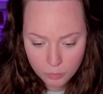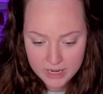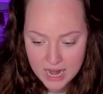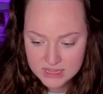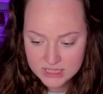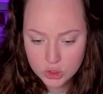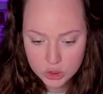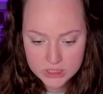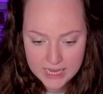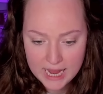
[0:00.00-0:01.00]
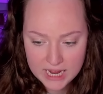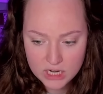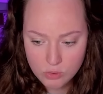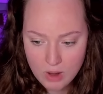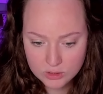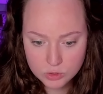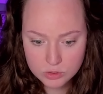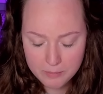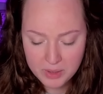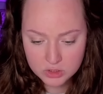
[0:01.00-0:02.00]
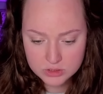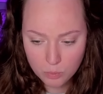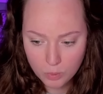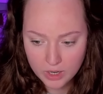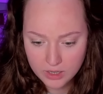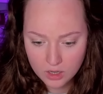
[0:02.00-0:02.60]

Wait, I literally can't interact with my parents at one.